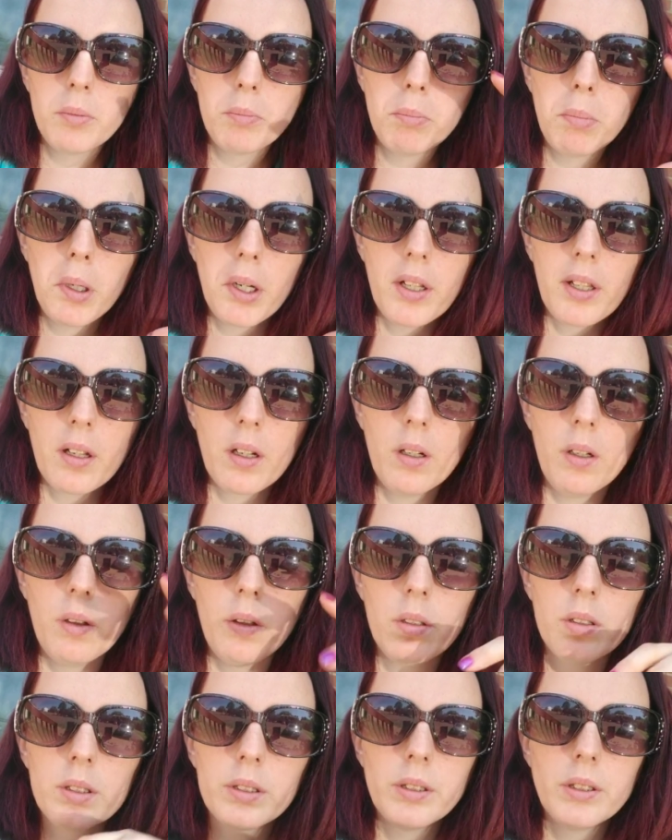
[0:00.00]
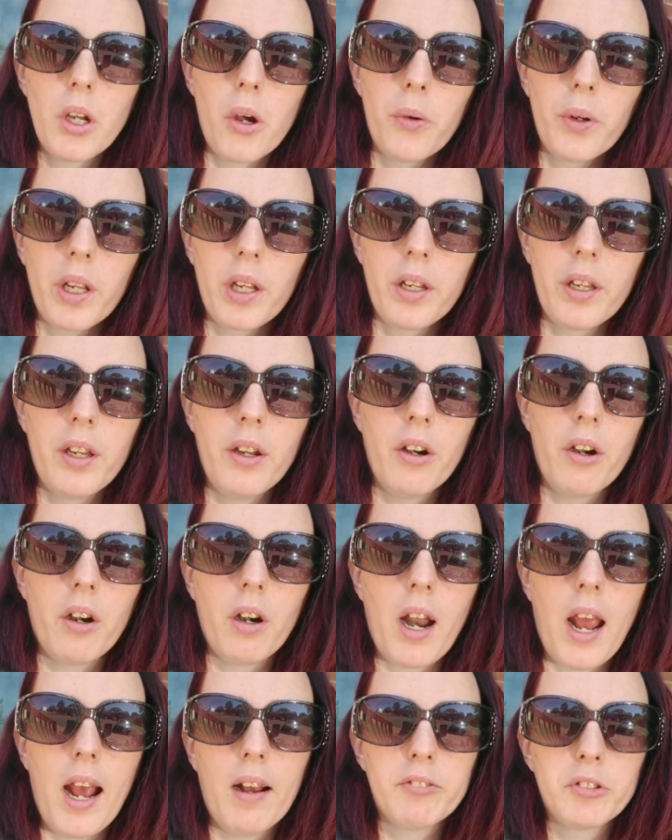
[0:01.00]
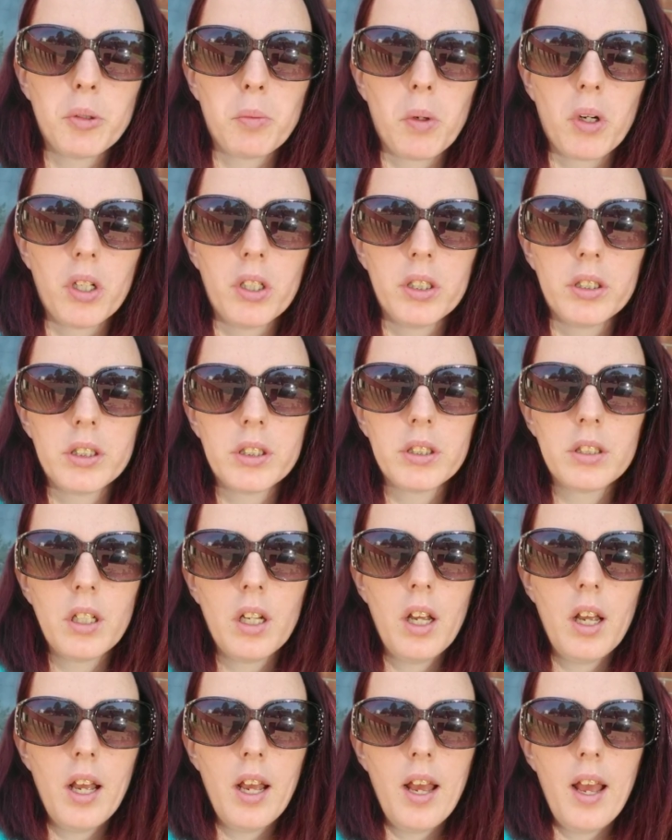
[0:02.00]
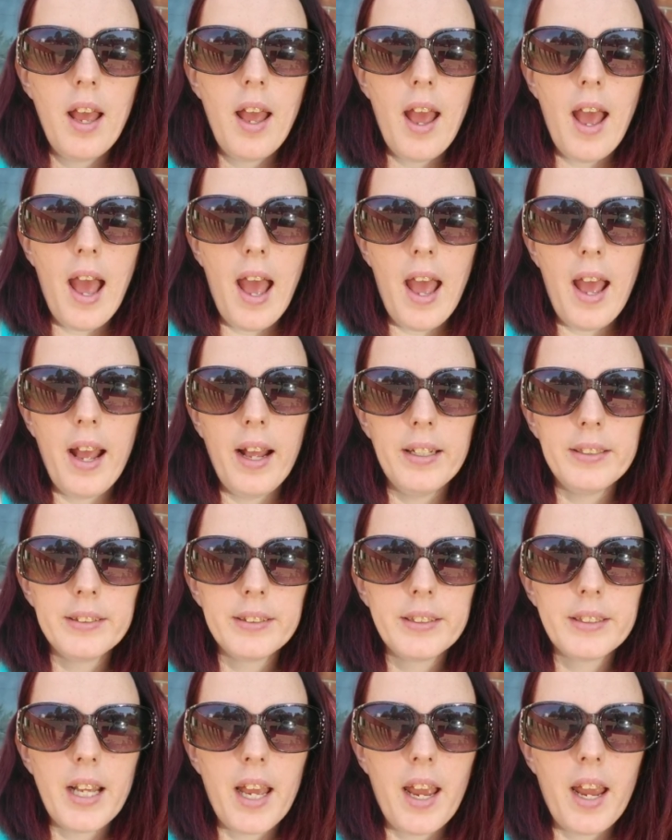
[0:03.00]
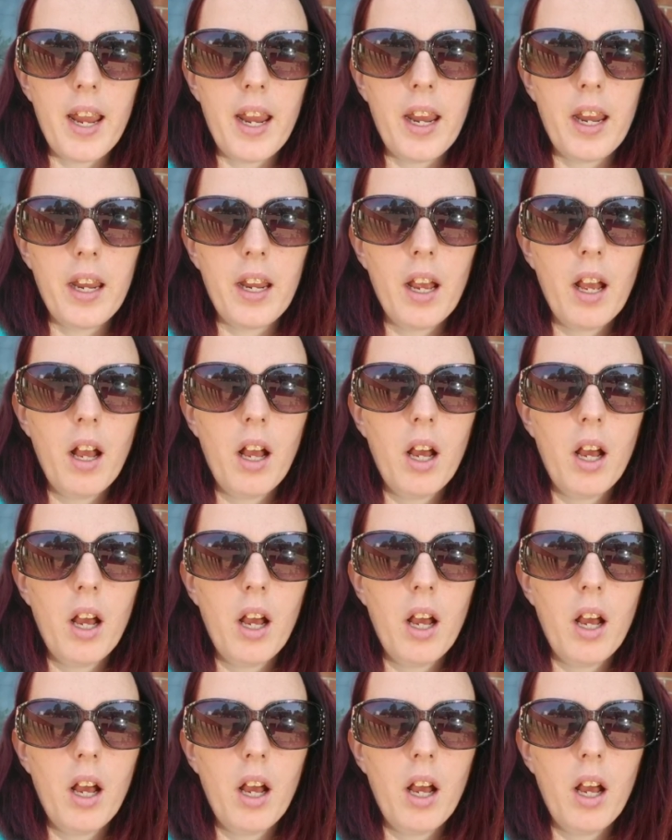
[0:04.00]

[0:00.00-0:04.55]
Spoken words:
put a little note in here afterwards and say,